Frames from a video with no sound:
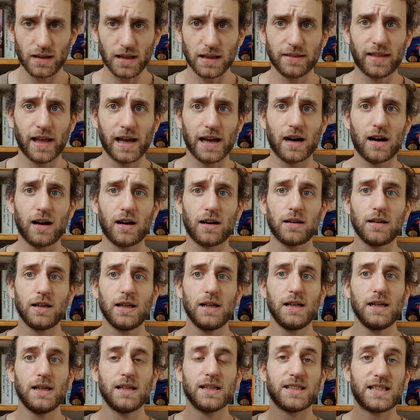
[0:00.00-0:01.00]
They are
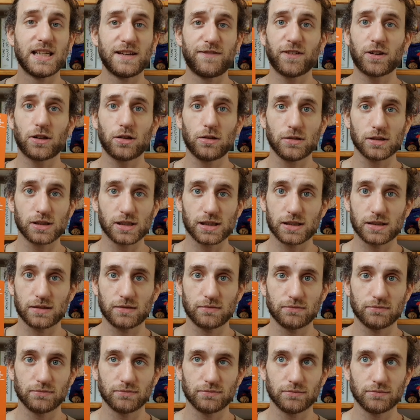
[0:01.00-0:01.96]
difficult,